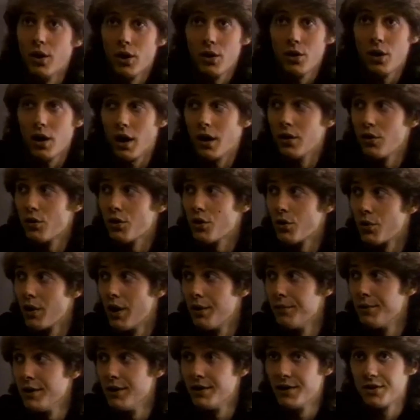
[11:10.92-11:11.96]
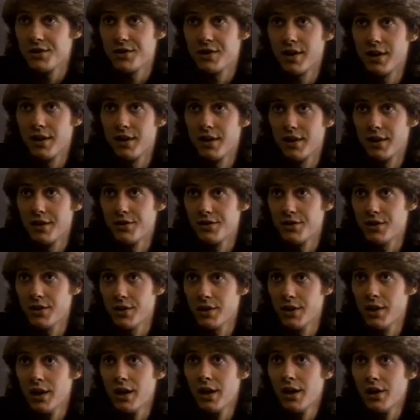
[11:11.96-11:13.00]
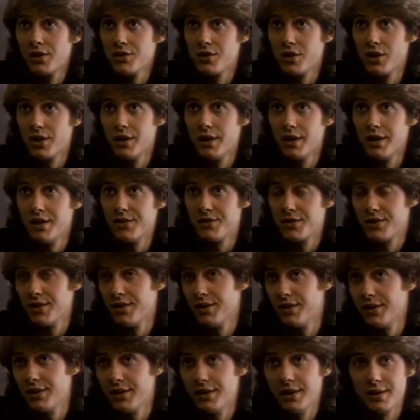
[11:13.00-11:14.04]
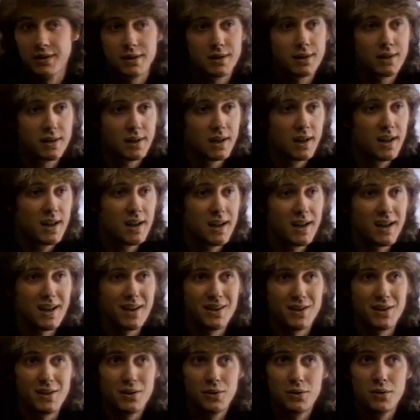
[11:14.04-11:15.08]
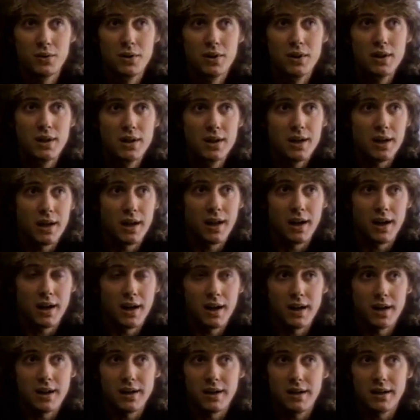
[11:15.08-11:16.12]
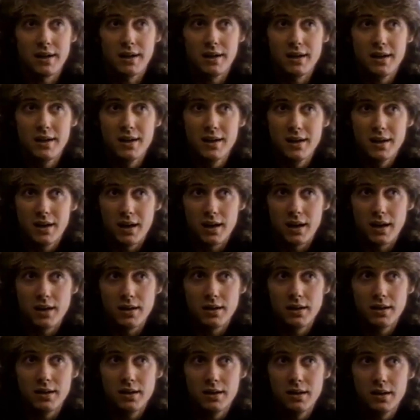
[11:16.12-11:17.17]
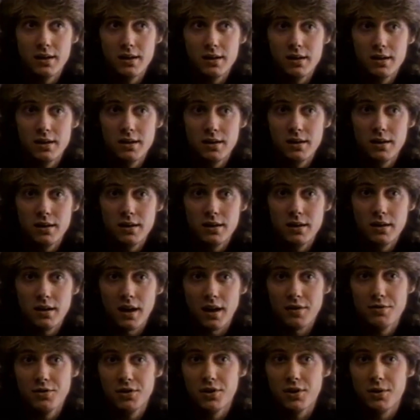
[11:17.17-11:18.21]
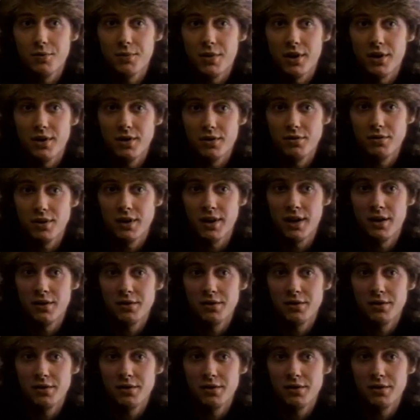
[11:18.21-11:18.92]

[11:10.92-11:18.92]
at Sundance and at Cannes, unprecedented for an American independent feature film. The director, just twenty-six at the